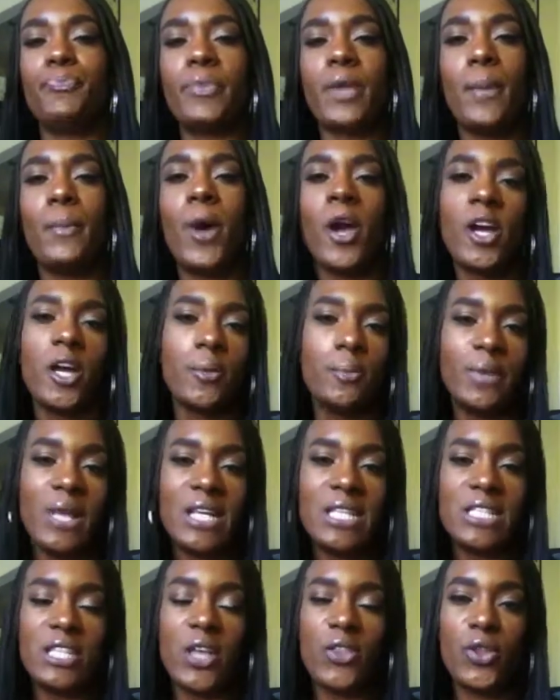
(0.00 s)

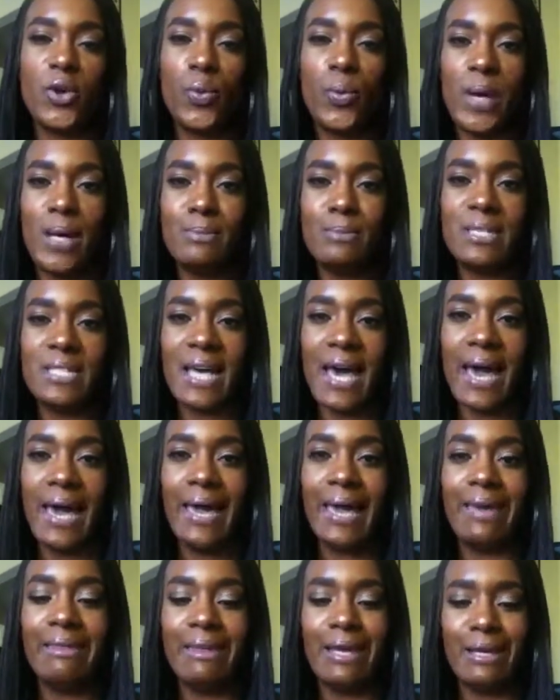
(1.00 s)
marketplace on their
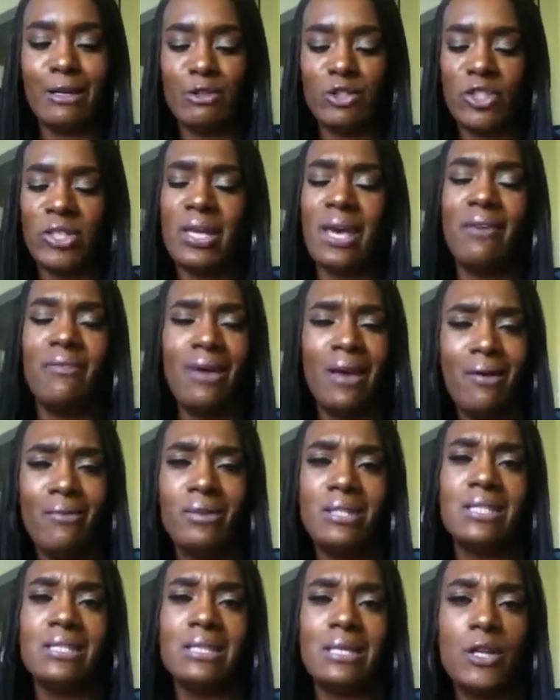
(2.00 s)
website, and they usually have
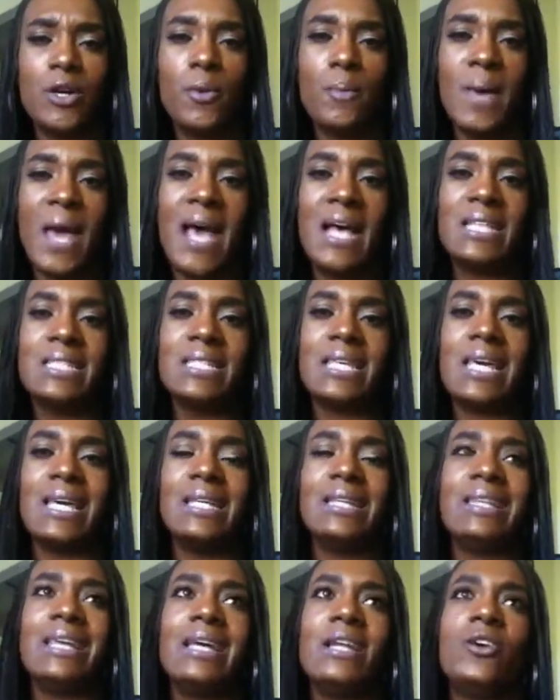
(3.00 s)
every single mask,
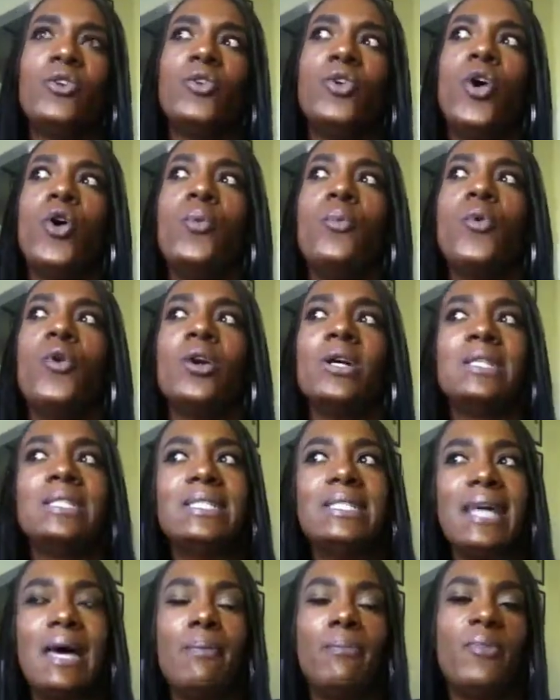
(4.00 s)
and then it'll go more
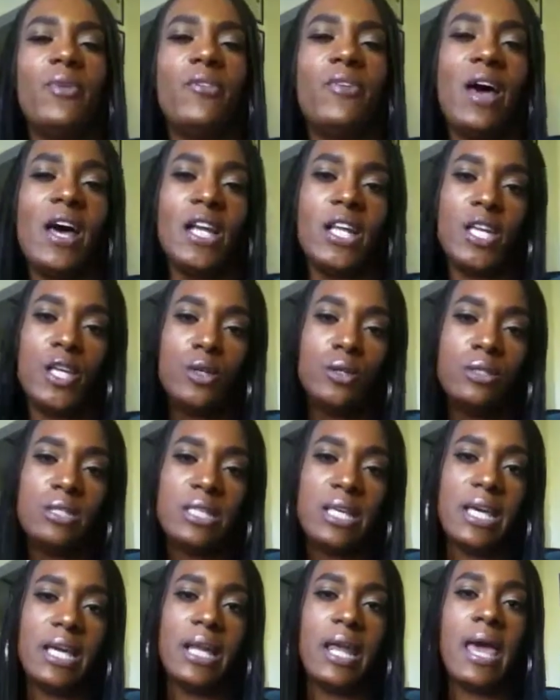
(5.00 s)
in depth of how to
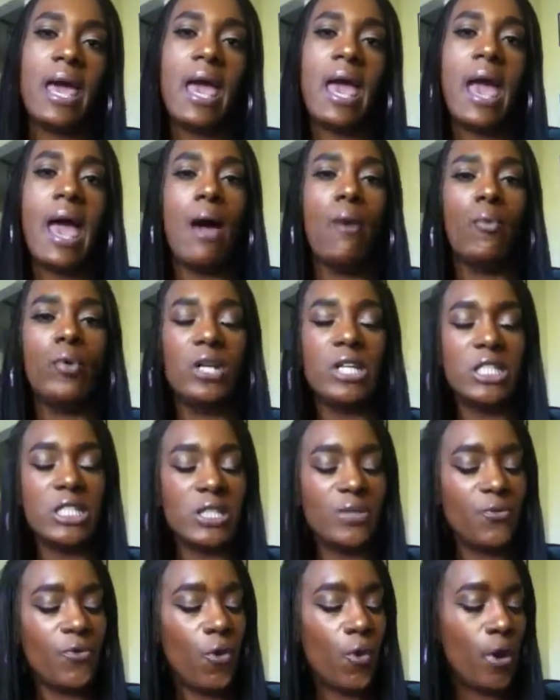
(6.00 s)
use it and what
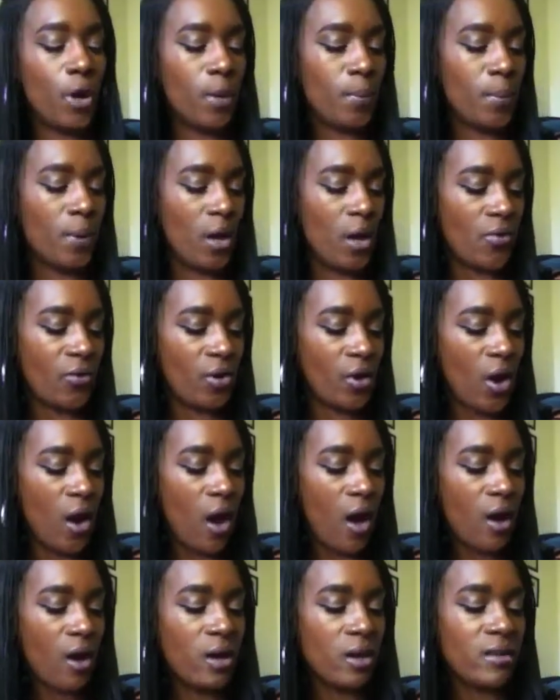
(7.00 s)
it's for. But on the
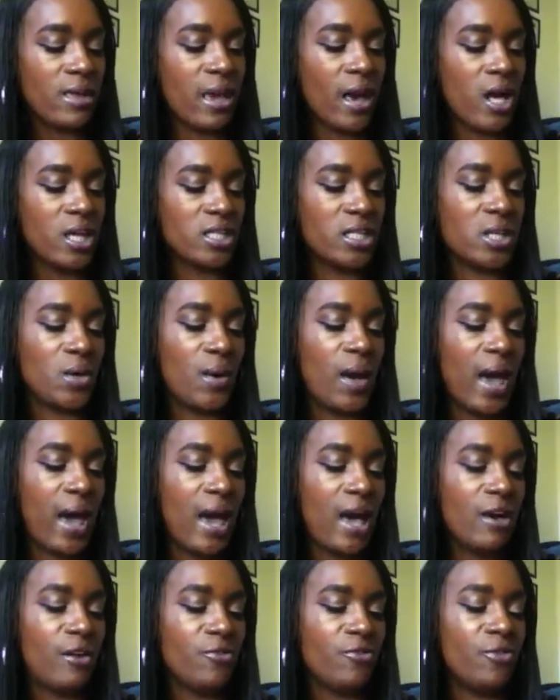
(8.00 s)
card, they also
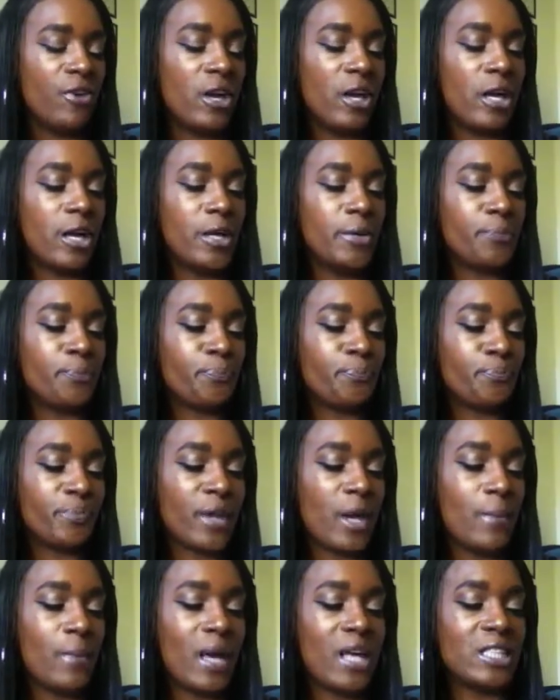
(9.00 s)
have
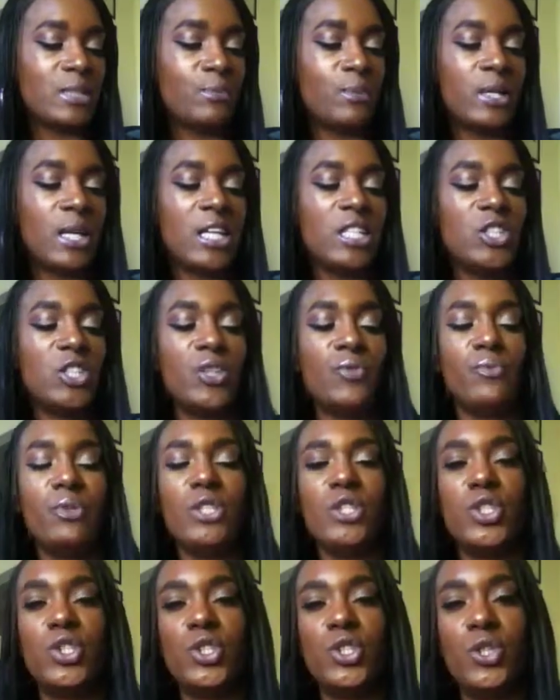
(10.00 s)
an explanation of
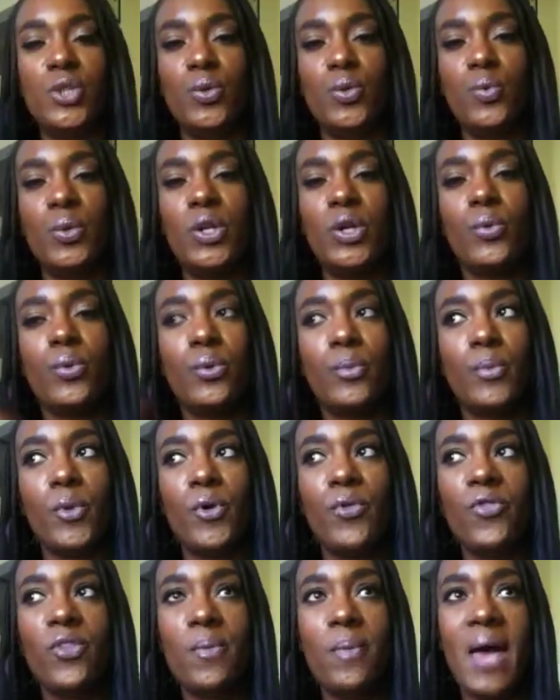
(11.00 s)
what to do when you
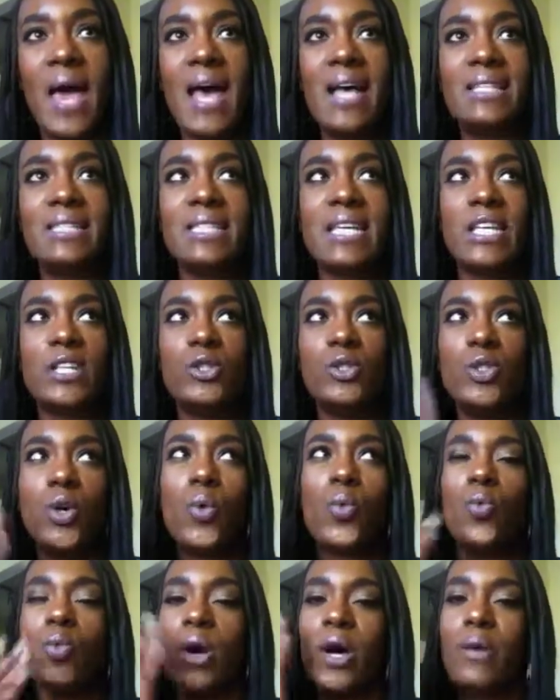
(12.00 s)
remove the mask, and you
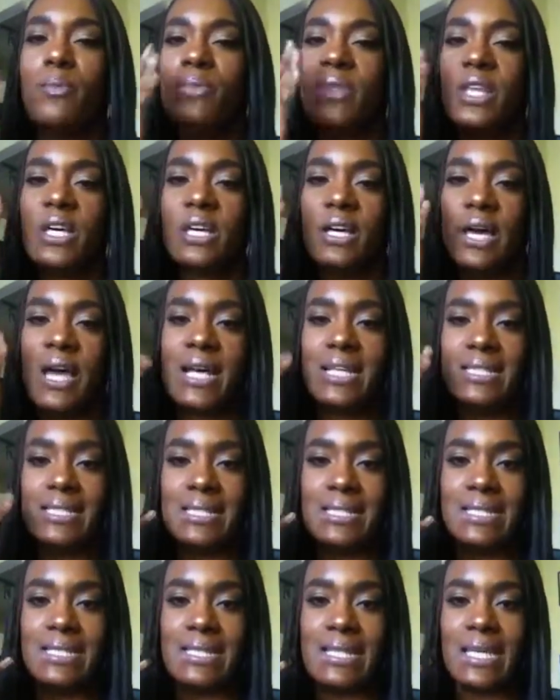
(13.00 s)
don't rub the
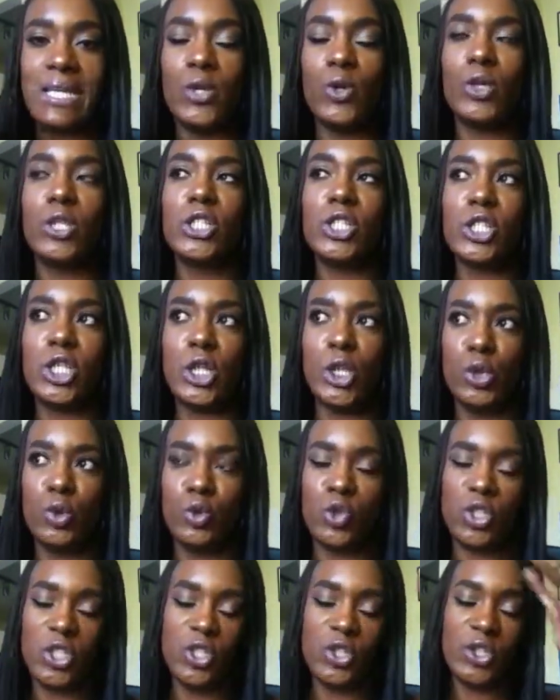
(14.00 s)
essence in or
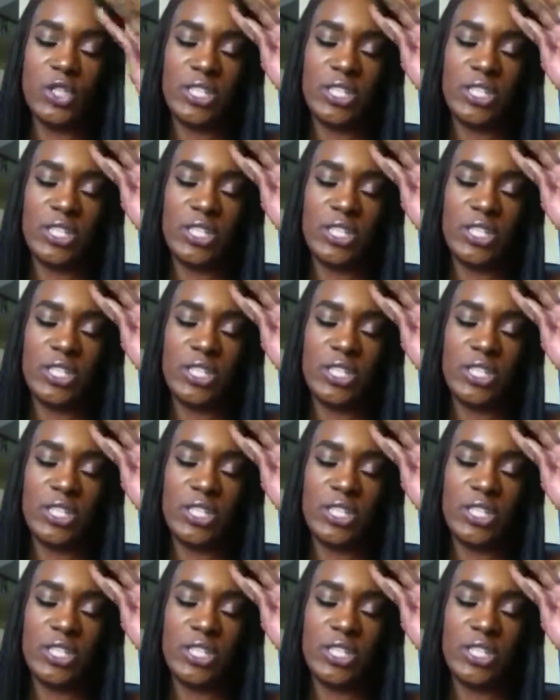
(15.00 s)
solution or